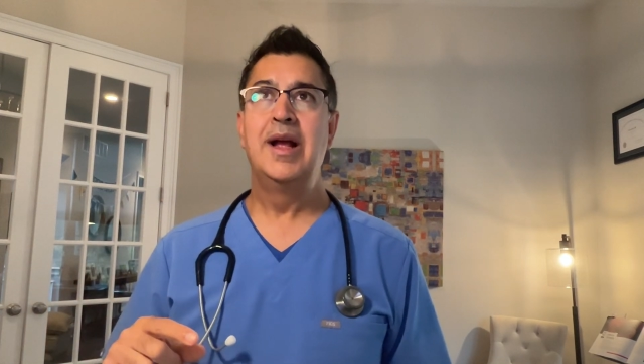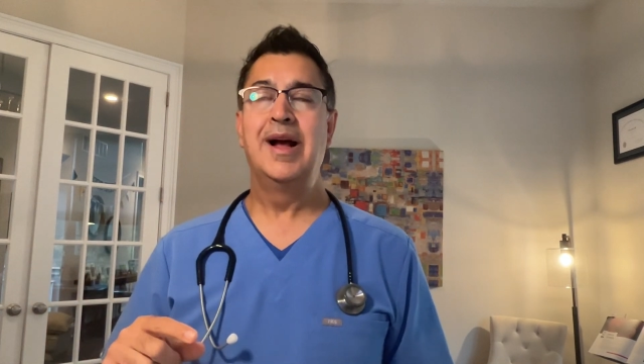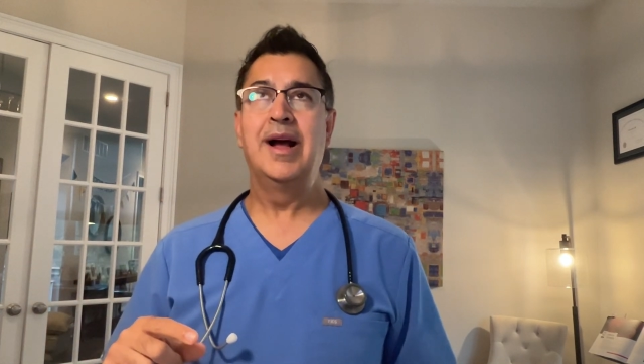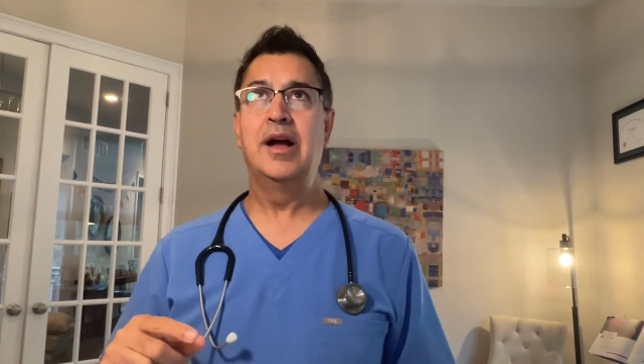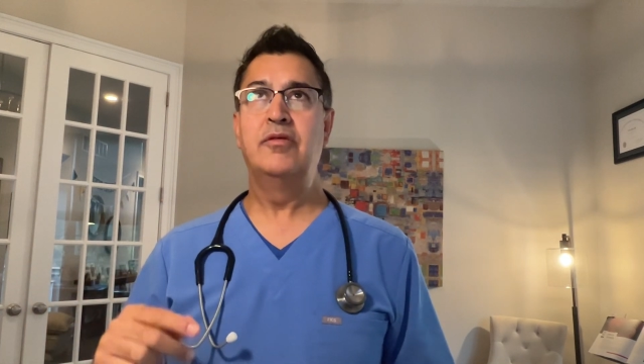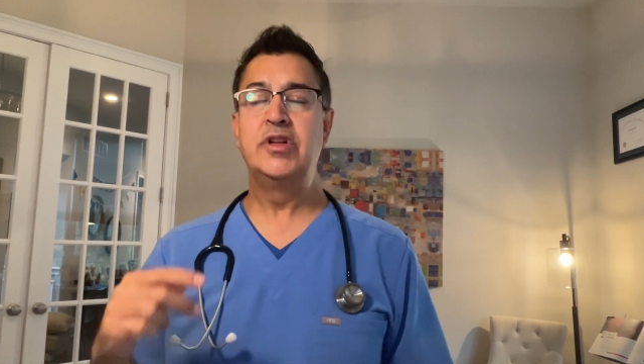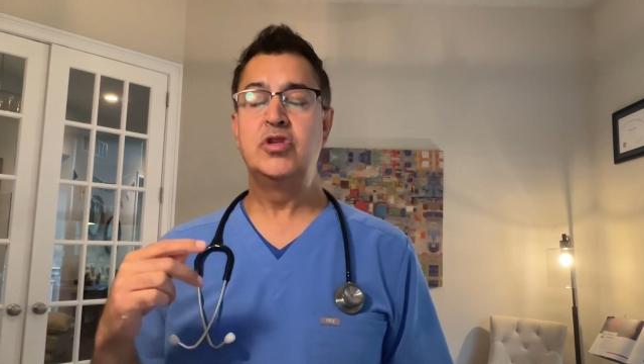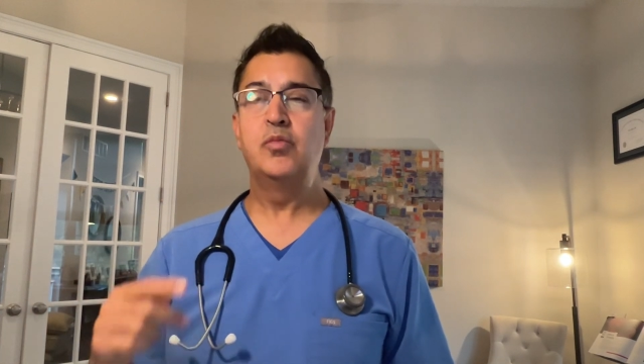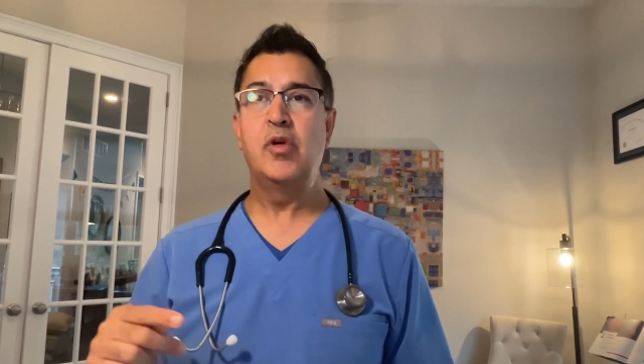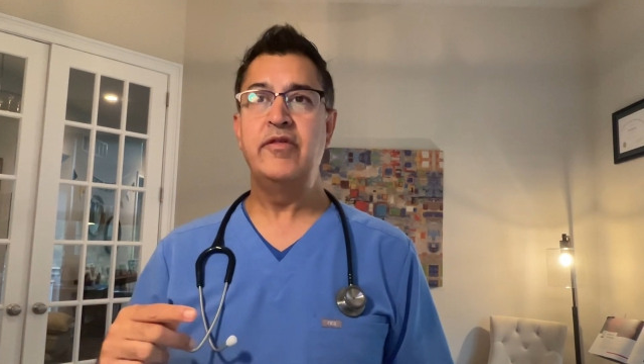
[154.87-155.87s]
with
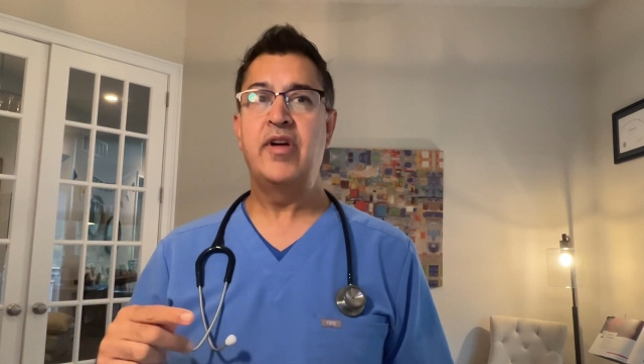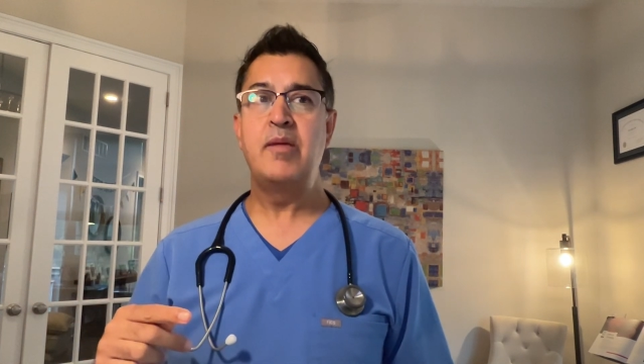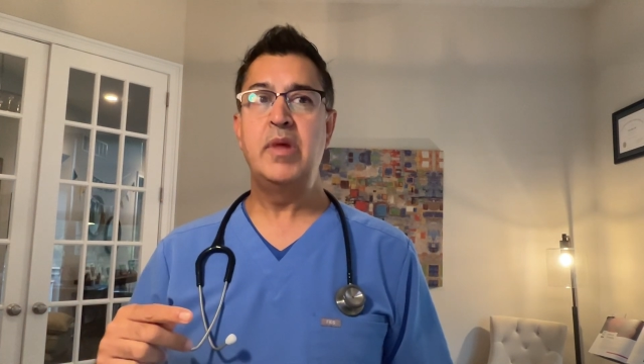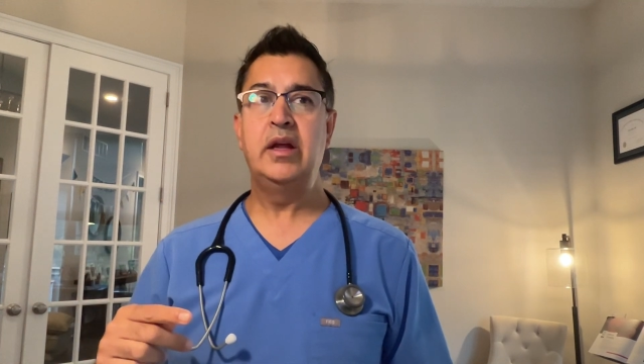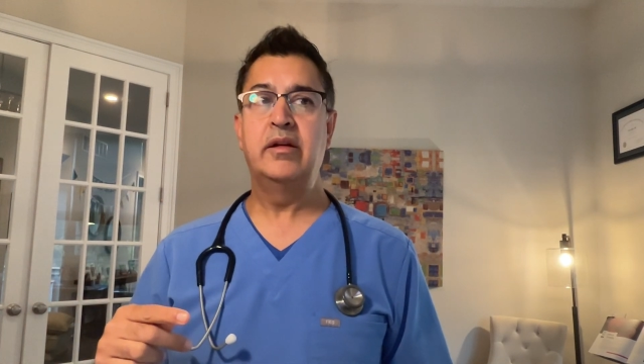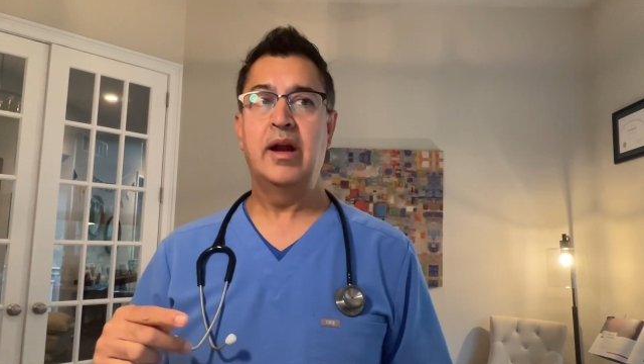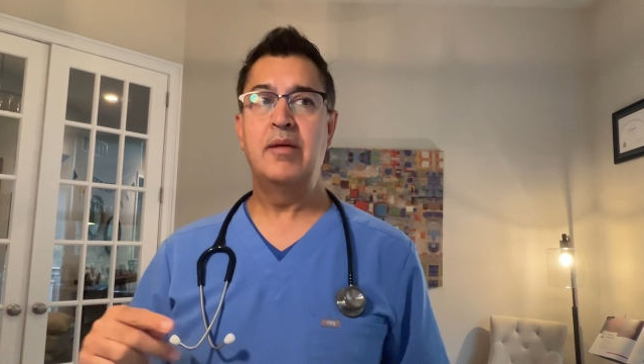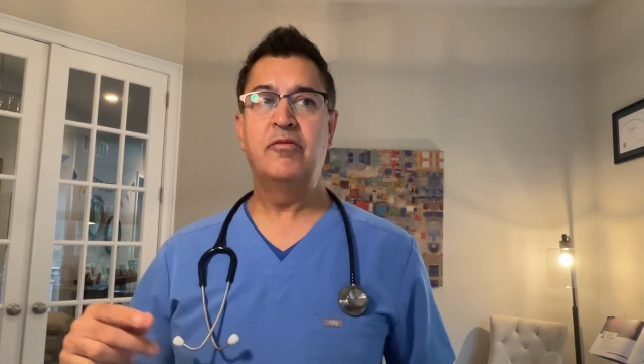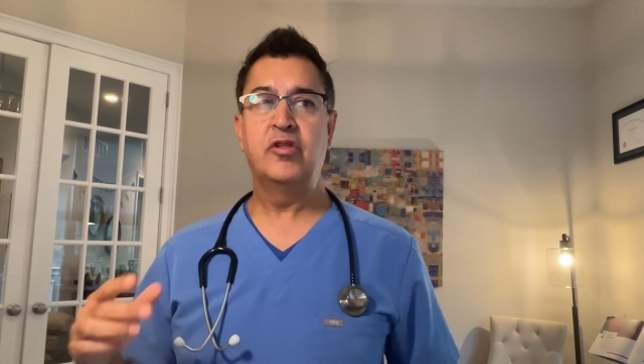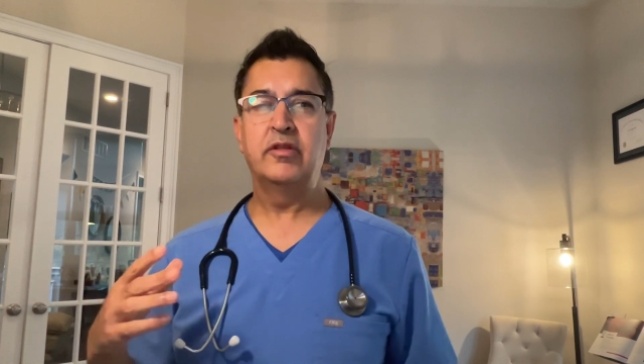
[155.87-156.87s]
2.5
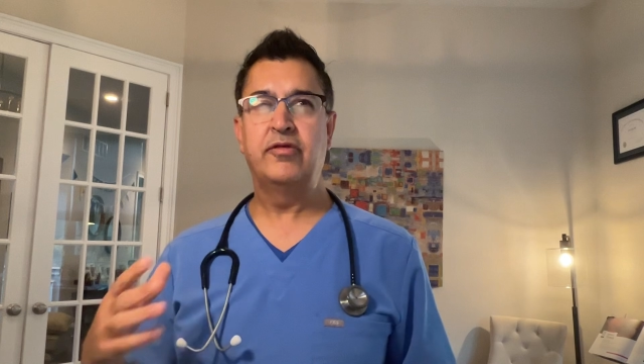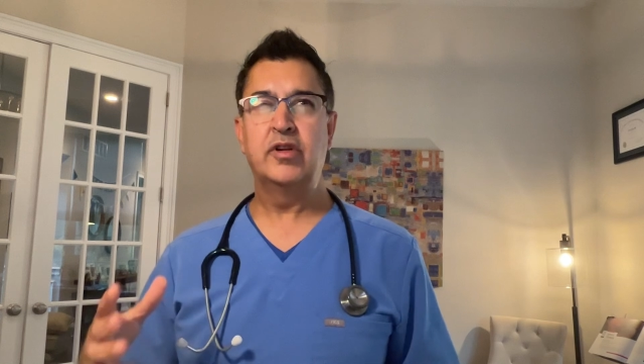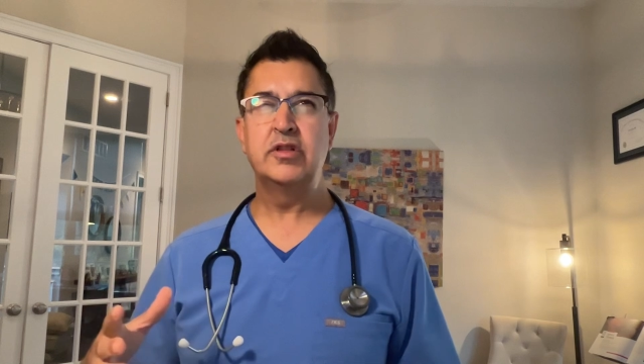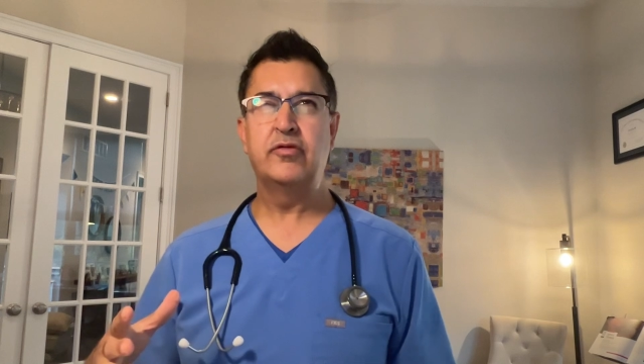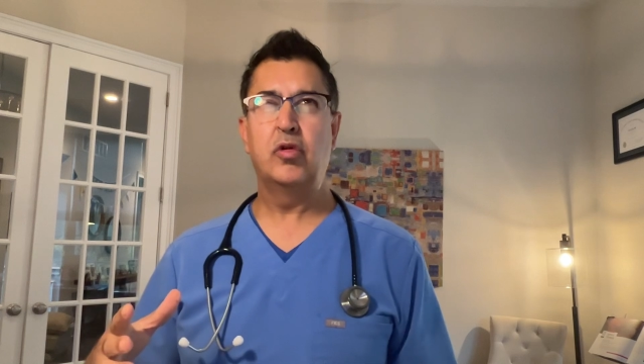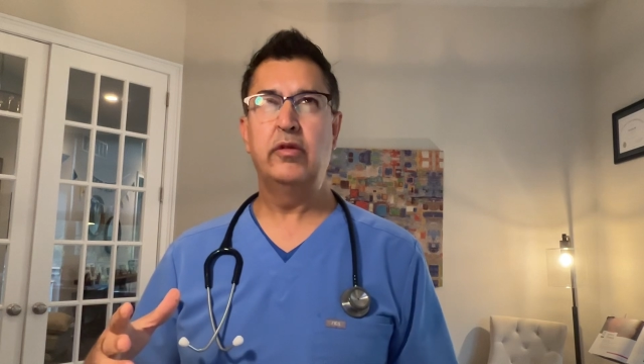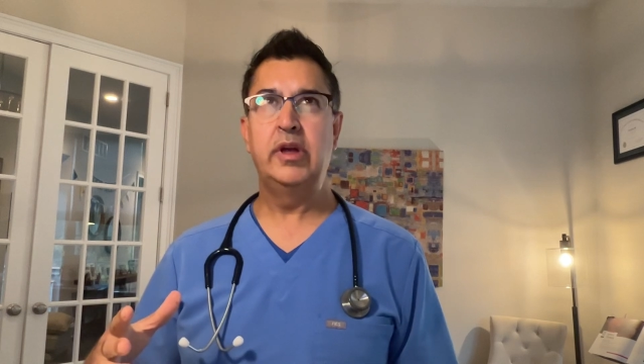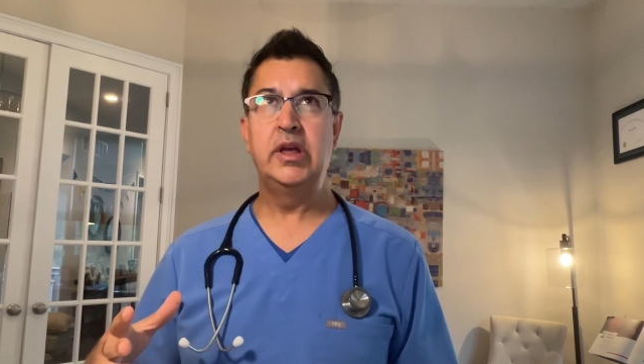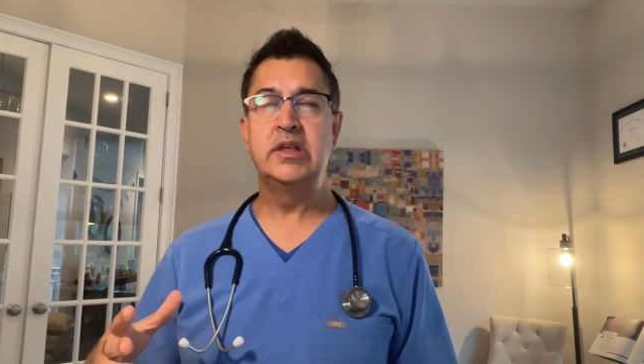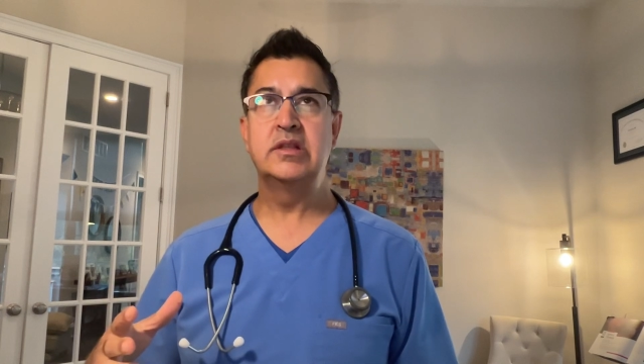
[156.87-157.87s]
milligram for the first 4
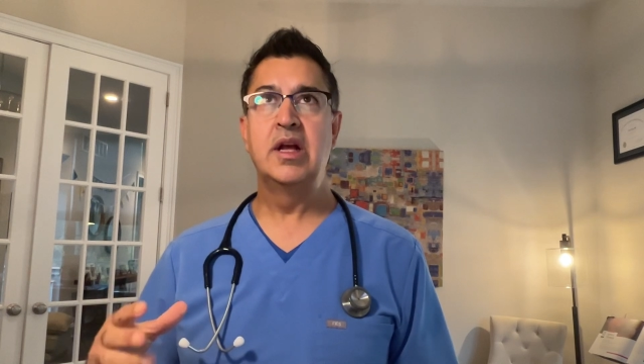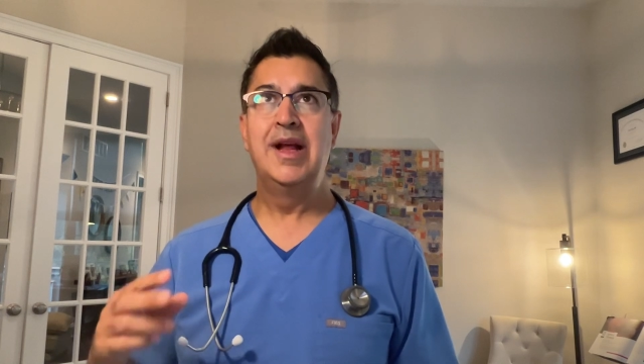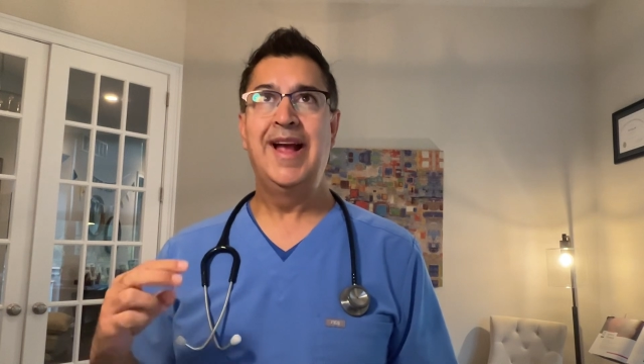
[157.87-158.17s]
weeks,